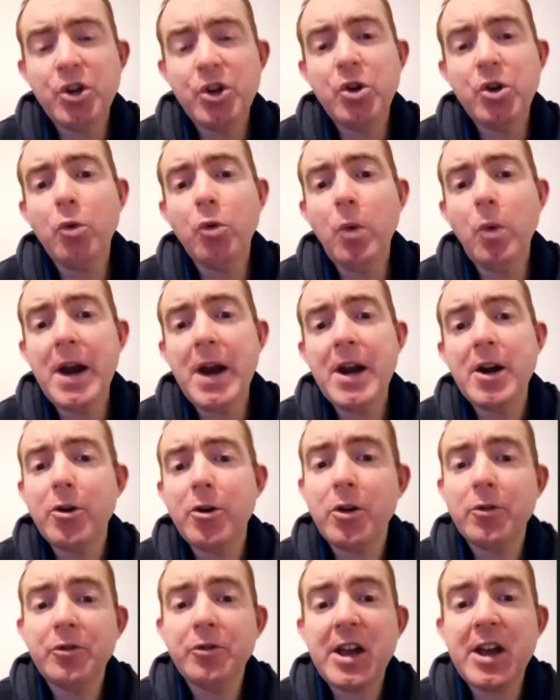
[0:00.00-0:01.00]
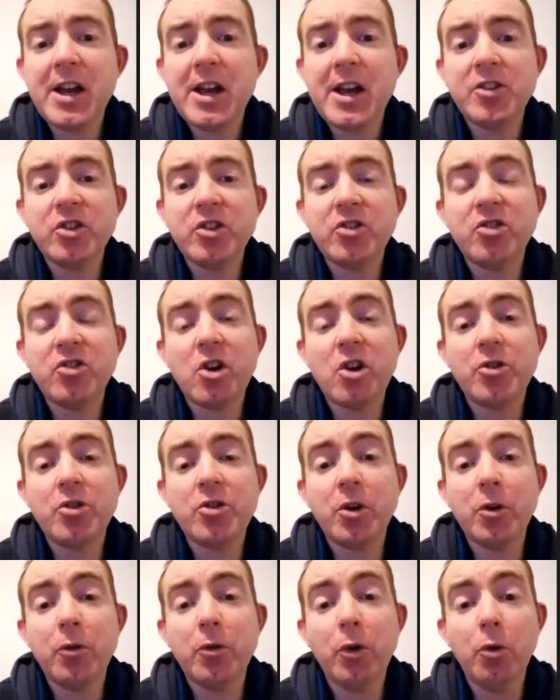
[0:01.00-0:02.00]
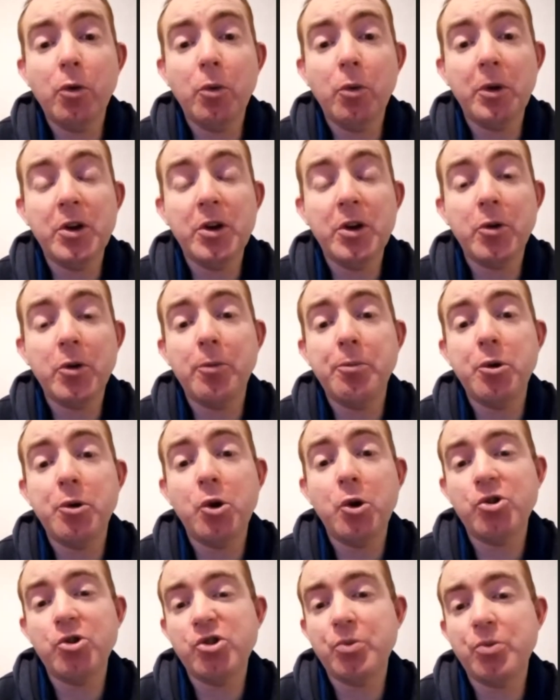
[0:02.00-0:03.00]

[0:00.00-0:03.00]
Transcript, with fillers: you aware of the the sort of who when you were approached?